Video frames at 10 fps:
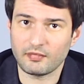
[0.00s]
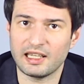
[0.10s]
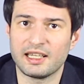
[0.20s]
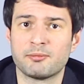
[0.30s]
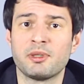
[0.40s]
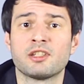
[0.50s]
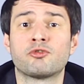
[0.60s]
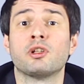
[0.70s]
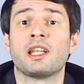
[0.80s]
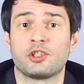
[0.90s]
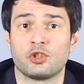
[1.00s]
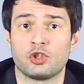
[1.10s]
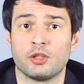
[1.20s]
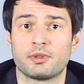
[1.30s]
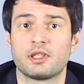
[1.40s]
his business
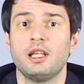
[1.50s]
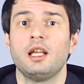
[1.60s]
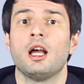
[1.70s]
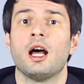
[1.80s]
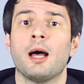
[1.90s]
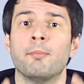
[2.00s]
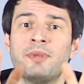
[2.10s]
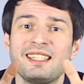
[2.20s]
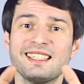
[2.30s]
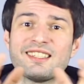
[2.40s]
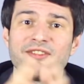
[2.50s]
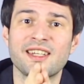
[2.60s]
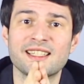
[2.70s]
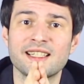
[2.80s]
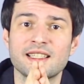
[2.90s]
relationships. Business
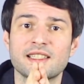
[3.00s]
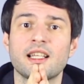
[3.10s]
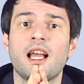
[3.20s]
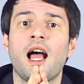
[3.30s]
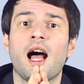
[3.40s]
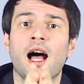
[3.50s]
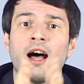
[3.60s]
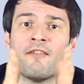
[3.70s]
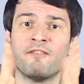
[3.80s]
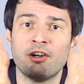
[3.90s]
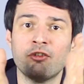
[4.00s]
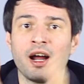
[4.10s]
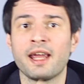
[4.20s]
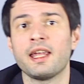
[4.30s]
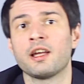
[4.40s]
visas
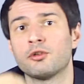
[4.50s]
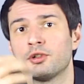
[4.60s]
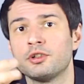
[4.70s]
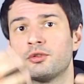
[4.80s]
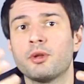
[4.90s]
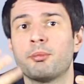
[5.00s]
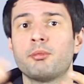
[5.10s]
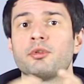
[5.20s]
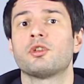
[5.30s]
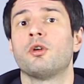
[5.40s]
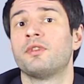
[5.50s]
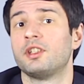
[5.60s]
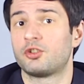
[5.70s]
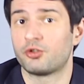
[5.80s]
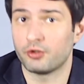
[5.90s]
vary according to the purpose of the
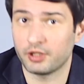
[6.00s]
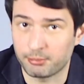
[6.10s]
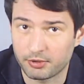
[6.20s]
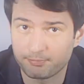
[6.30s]
trip.